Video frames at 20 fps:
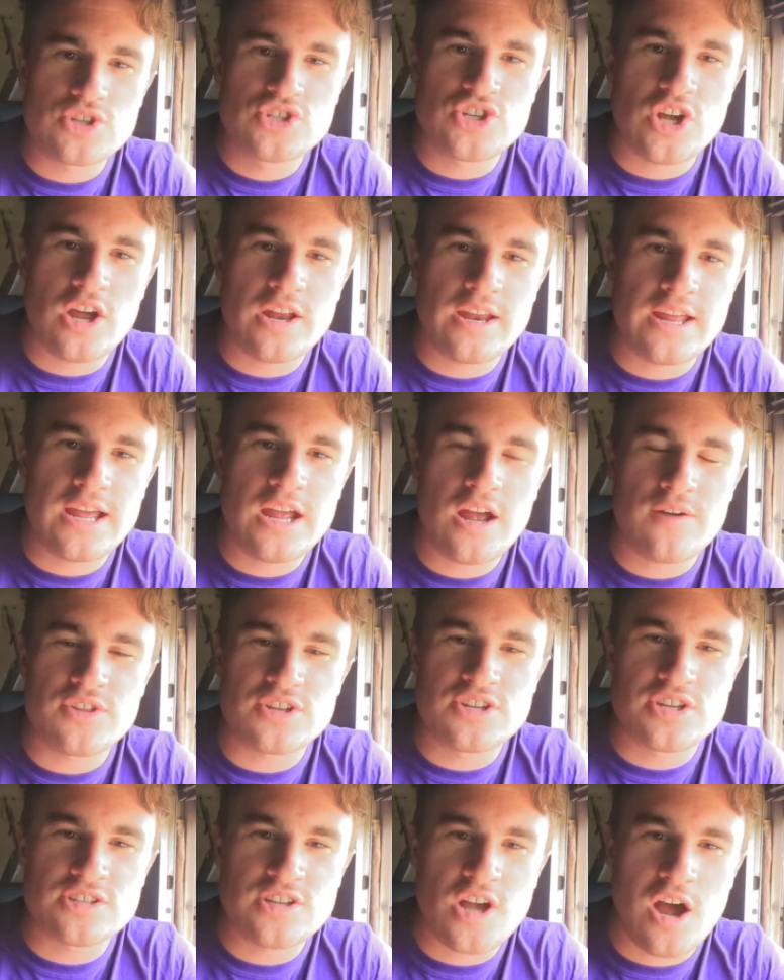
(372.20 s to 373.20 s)
journey of the
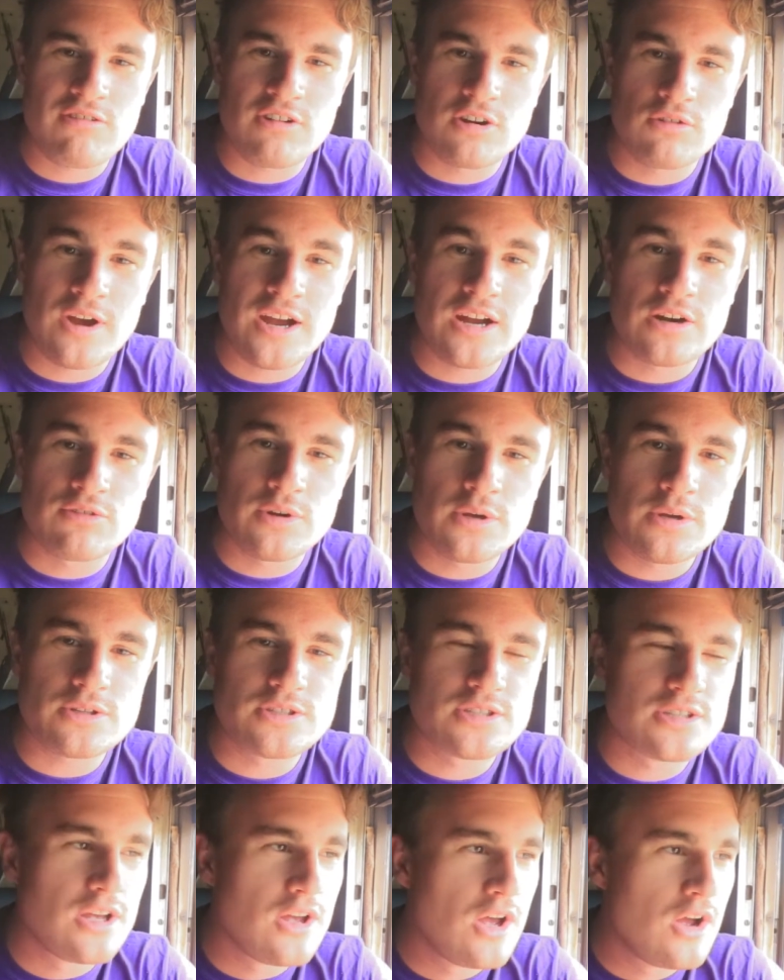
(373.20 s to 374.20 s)
Tazara Rail
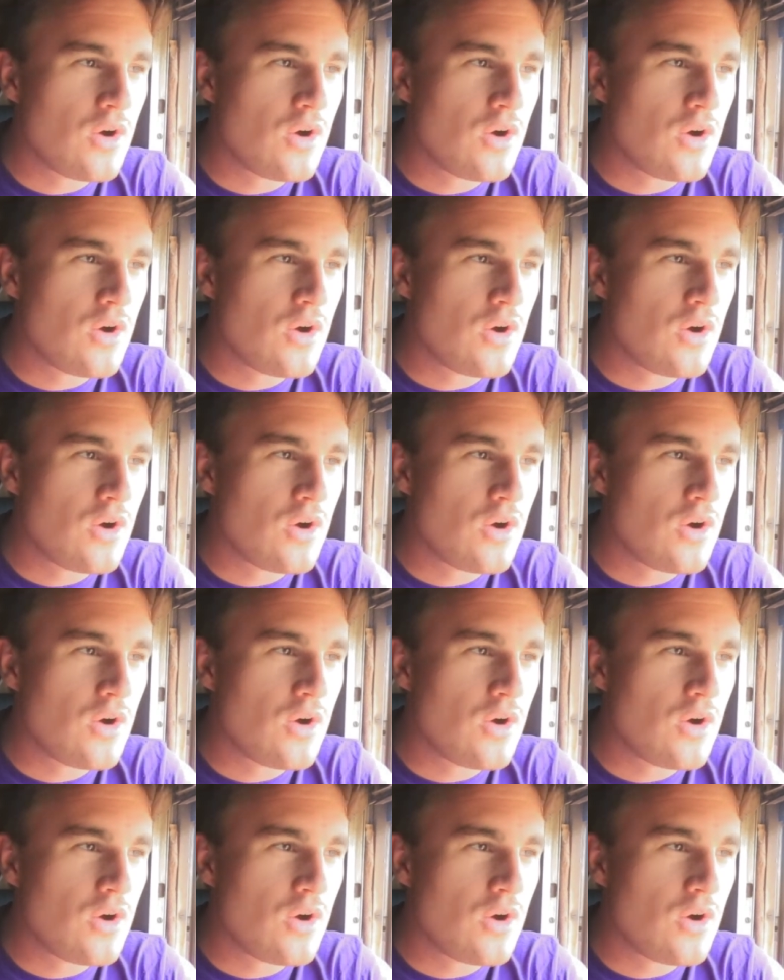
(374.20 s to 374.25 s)
route,